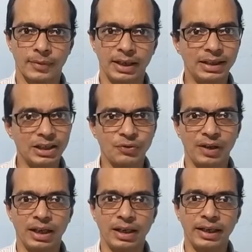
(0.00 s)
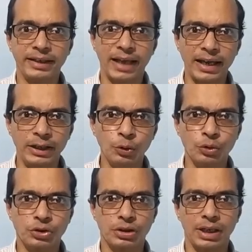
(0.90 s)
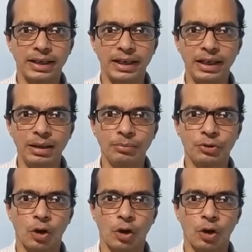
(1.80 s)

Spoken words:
In this way, it dilutes the claims